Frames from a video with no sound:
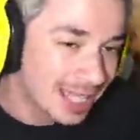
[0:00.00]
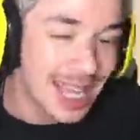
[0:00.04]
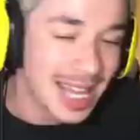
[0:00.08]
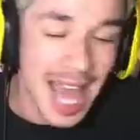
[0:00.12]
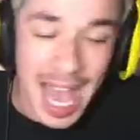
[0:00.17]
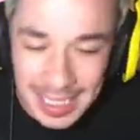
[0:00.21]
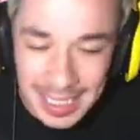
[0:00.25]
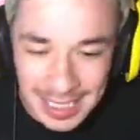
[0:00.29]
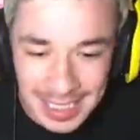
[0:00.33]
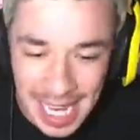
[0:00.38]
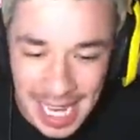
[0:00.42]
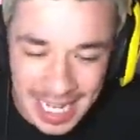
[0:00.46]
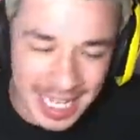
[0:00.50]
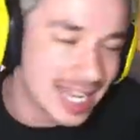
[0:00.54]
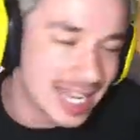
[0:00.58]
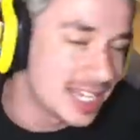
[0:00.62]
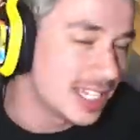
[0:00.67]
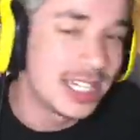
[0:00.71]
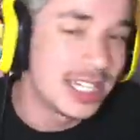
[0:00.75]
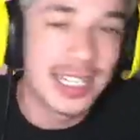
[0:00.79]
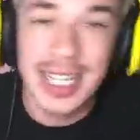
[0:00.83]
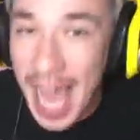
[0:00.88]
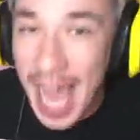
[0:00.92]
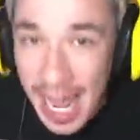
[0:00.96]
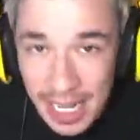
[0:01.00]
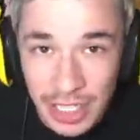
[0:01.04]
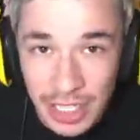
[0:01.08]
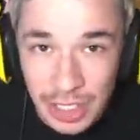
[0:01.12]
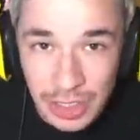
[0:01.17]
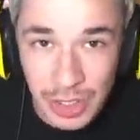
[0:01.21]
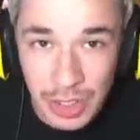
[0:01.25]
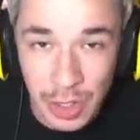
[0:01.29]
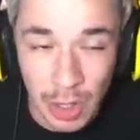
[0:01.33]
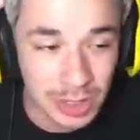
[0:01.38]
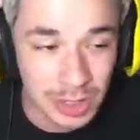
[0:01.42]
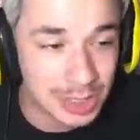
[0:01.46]
last second, you gotta
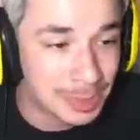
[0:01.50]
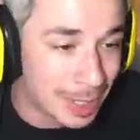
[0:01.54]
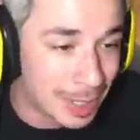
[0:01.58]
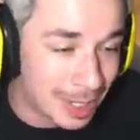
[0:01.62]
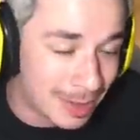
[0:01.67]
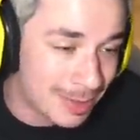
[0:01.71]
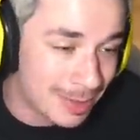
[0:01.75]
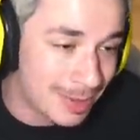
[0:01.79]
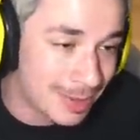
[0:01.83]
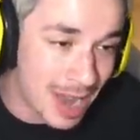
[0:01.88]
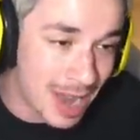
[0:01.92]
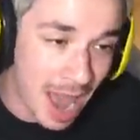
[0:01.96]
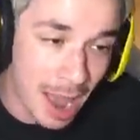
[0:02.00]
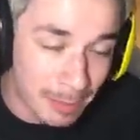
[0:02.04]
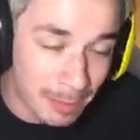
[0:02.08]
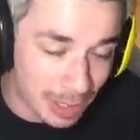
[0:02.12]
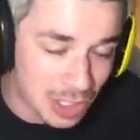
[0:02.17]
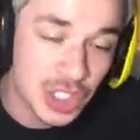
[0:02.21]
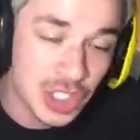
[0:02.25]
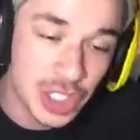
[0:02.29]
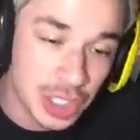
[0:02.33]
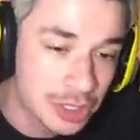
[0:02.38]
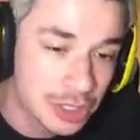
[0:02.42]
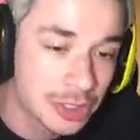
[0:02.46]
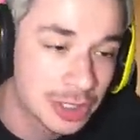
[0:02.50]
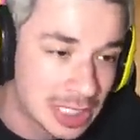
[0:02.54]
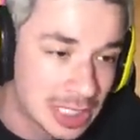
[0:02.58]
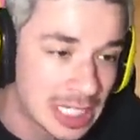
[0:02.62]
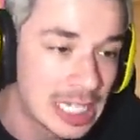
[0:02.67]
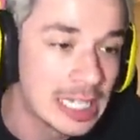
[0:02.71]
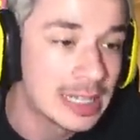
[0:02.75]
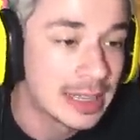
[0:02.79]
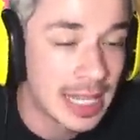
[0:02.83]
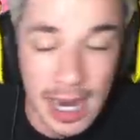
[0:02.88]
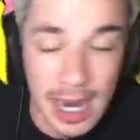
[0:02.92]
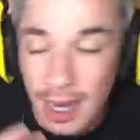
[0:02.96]
use your ultimate. Not much to
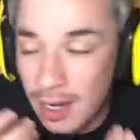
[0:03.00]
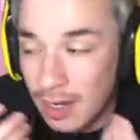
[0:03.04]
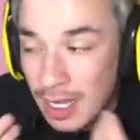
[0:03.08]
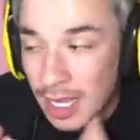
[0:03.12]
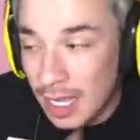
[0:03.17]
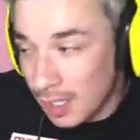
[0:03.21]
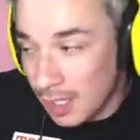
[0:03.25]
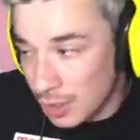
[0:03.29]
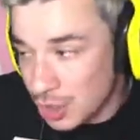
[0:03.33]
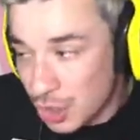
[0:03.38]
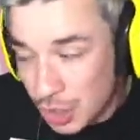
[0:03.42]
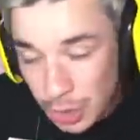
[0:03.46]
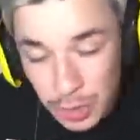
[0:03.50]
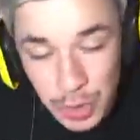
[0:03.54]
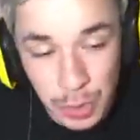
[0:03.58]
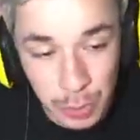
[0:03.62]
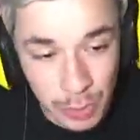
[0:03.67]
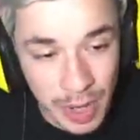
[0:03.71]
critique there. Shoot the